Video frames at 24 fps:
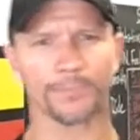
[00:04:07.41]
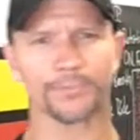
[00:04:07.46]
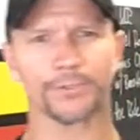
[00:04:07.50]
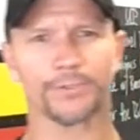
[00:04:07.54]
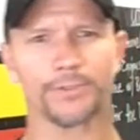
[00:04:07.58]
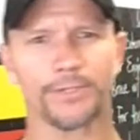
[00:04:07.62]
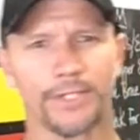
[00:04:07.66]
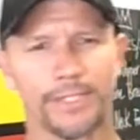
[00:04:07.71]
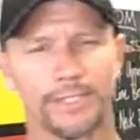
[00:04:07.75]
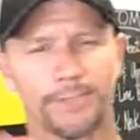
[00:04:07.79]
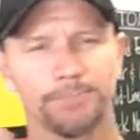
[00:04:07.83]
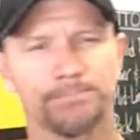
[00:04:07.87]
are
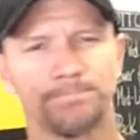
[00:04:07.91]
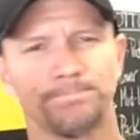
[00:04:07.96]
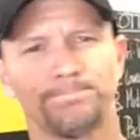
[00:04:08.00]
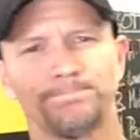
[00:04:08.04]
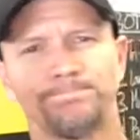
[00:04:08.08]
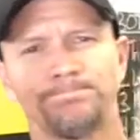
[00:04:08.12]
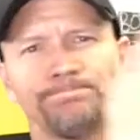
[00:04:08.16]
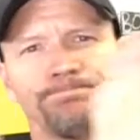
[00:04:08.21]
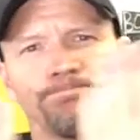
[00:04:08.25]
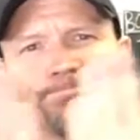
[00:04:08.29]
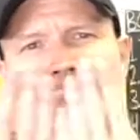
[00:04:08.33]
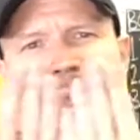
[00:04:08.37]
in.
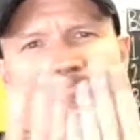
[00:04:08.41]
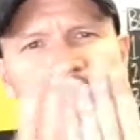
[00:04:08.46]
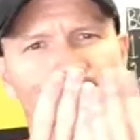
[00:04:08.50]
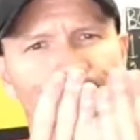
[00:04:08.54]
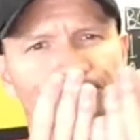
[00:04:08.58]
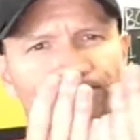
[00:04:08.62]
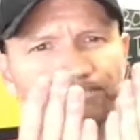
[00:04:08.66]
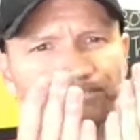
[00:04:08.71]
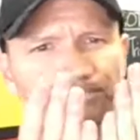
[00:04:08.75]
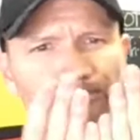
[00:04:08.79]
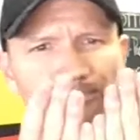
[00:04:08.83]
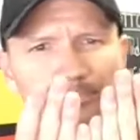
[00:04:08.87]

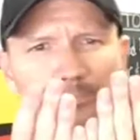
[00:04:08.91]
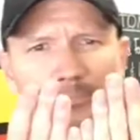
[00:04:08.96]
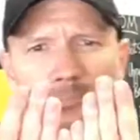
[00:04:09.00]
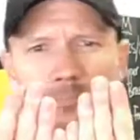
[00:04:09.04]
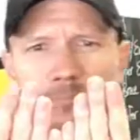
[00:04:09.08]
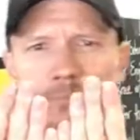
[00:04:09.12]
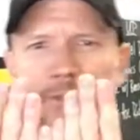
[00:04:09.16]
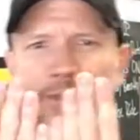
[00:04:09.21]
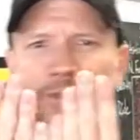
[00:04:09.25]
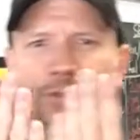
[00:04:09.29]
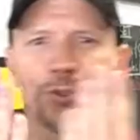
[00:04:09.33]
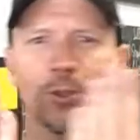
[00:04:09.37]

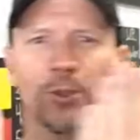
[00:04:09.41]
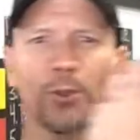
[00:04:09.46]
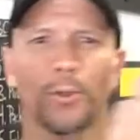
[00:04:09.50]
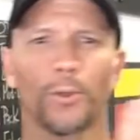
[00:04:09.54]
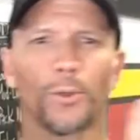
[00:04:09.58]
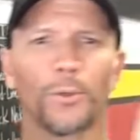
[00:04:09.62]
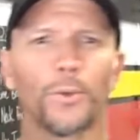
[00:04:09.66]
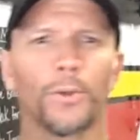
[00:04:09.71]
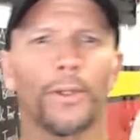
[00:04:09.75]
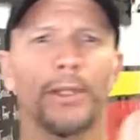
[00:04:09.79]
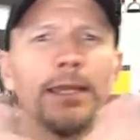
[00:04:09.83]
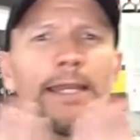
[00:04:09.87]

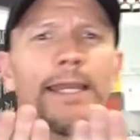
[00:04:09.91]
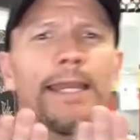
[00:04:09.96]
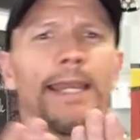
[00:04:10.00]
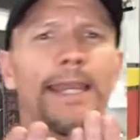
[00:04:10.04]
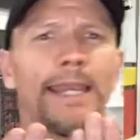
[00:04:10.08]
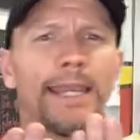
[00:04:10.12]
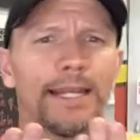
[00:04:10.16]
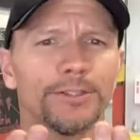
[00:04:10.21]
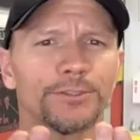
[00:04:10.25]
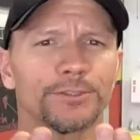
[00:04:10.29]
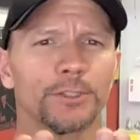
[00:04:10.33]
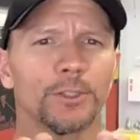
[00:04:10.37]
So
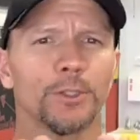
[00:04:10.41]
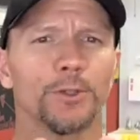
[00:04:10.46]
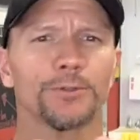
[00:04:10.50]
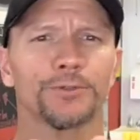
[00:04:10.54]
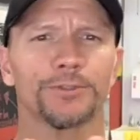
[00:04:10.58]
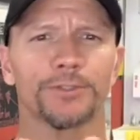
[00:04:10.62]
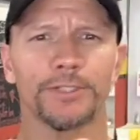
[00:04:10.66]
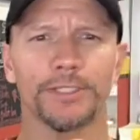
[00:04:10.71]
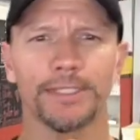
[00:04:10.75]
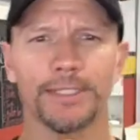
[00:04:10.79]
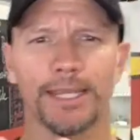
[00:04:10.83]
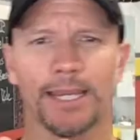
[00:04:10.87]
hands
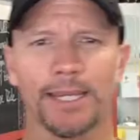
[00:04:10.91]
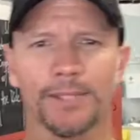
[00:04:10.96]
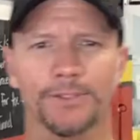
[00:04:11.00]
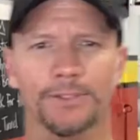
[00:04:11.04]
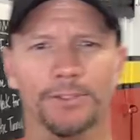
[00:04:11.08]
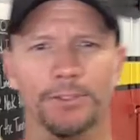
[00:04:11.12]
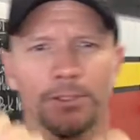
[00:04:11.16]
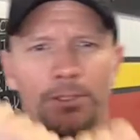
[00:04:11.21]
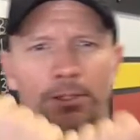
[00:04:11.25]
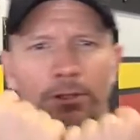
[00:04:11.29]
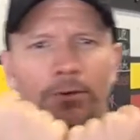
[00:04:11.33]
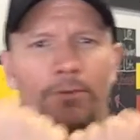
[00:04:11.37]
closer
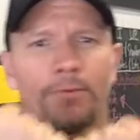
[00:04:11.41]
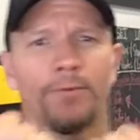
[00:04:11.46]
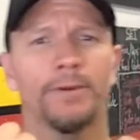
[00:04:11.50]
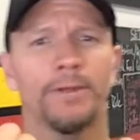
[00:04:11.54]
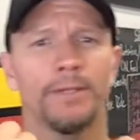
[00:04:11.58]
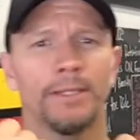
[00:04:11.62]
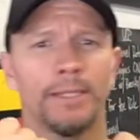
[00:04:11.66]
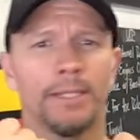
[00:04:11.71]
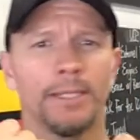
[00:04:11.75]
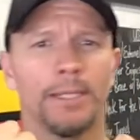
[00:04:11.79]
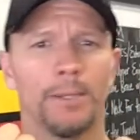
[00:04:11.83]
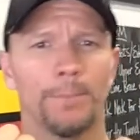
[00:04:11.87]
together,
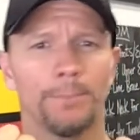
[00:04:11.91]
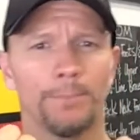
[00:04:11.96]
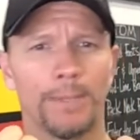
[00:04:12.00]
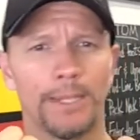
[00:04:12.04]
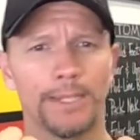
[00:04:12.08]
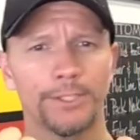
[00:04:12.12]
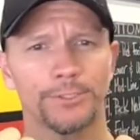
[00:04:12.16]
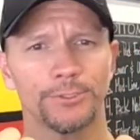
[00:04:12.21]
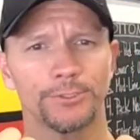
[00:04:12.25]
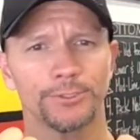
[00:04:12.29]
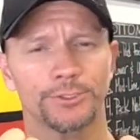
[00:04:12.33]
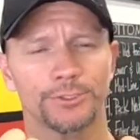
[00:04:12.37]

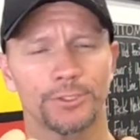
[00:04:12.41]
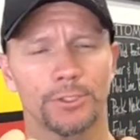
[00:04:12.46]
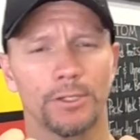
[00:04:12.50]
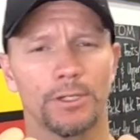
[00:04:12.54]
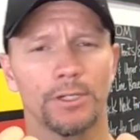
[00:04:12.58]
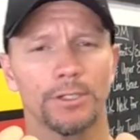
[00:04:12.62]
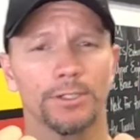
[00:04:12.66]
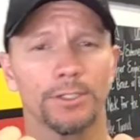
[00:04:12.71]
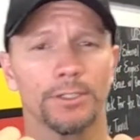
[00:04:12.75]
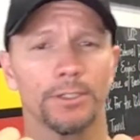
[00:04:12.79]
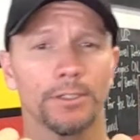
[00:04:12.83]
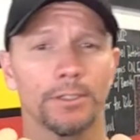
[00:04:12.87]
make you
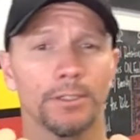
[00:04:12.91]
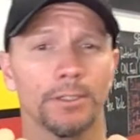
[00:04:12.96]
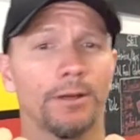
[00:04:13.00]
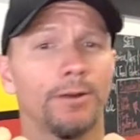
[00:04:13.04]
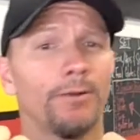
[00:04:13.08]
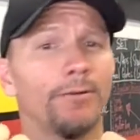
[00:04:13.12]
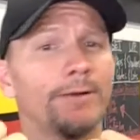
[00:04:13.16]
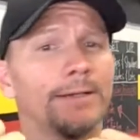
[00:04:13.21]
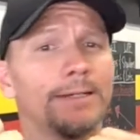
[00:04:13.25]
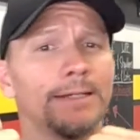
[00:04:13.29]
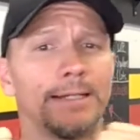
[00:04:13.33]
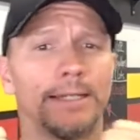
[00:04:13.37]
stronger.
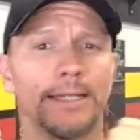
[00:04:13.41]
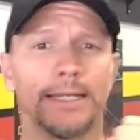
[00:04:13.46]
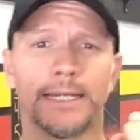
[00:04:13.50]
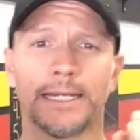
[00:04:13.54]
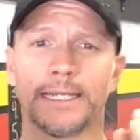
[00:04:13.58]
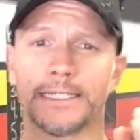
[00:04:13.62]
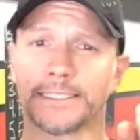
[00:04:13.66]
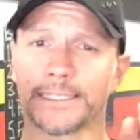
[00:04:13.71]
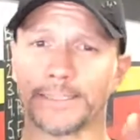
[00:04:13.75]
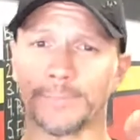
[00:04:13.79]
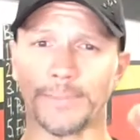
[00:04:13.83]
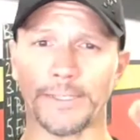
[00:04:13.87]

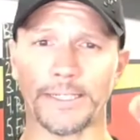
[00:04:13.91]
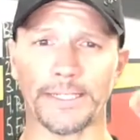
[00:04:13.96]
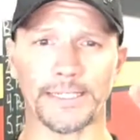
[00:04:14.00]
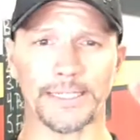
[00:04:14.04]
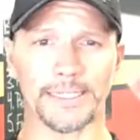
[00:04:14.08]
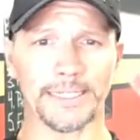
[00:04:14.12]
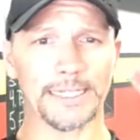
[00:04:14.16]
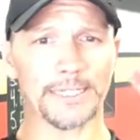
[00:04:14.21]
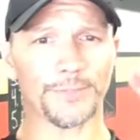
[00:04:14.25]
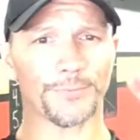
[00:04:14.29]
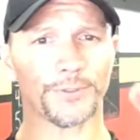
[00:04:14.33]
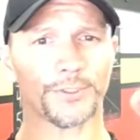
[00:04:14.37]
To be
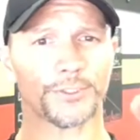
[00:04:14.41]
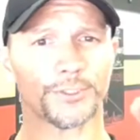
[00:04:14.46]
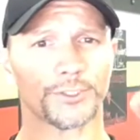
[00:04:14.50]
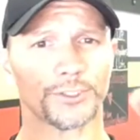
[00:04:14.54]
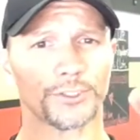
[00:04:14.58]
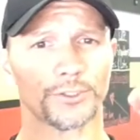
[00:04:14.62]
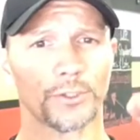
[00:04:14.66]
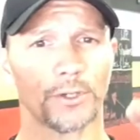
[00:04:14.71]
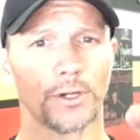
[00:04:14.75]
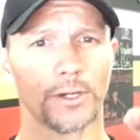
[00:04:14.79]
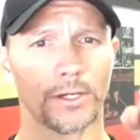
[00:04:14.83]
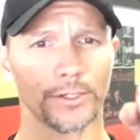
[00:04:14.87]
even
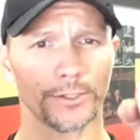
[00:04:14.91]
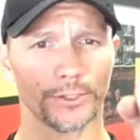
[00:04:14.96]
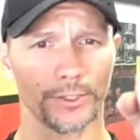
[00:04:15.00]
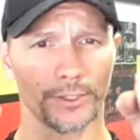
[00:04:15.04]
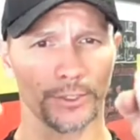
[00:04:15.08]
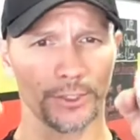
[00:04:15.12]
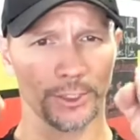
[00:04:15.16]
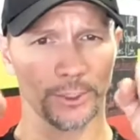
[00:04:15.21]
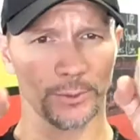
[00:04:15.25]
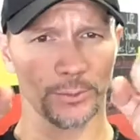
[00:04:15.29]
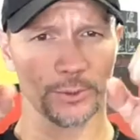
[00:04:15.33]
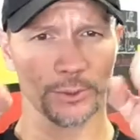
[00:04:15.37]
stronger,
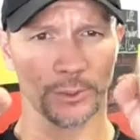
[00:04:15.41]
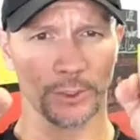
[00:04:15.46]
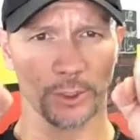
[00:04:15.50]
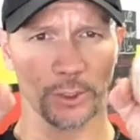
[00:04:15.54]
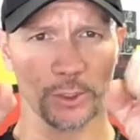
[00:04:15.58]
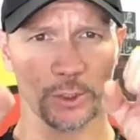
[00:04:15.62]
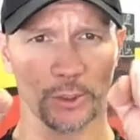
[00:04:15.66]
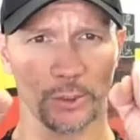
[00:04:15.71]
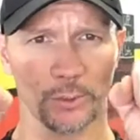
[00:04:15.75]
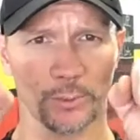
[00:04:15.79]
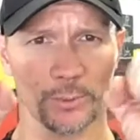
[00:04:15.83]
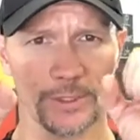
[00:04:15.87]
you would
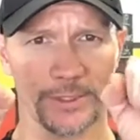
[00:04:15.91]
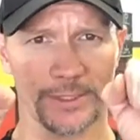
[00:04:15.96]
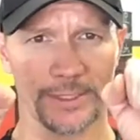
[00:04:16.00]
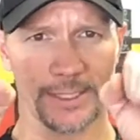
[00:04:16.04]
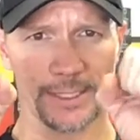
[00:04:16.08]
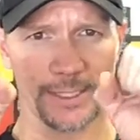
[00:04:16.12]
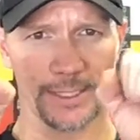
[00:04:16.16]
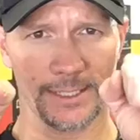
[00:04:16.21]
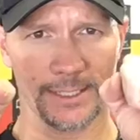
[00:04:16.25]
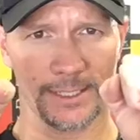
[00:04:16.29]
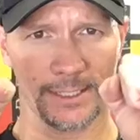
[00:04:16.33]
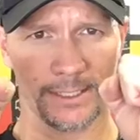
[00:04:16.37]
go with
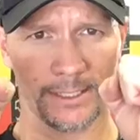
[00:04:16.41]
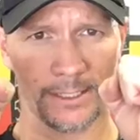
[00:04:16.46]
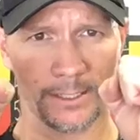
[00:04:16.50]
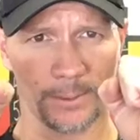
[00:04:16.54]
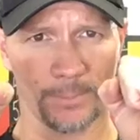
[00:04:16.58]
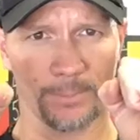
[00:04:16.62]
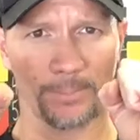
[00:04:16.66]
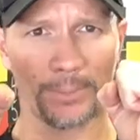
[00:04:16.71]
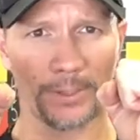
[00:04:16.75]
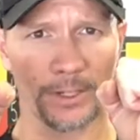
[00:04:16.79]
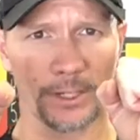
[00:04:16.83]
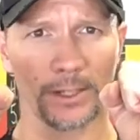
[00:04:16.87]
a
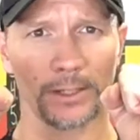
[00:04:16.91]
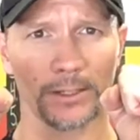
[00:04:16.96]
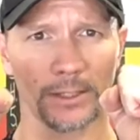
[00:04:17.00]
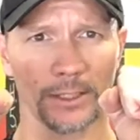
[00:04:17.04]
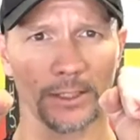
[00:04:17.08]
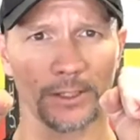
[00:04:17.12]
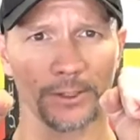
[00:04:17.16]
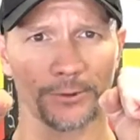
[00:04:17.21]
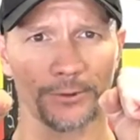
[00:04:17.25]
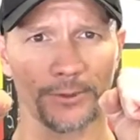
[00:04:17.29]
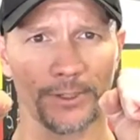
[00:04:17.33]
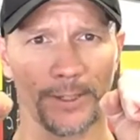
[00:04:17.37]

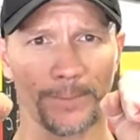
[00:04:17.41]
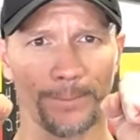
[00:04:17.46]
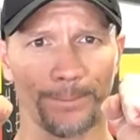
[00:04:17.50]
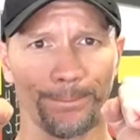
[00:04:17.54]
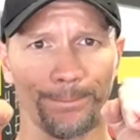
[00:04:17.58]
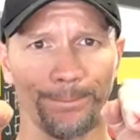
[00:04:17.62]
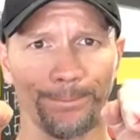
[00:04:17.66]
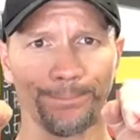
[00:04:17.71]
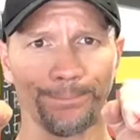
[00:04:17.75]
parallel grip.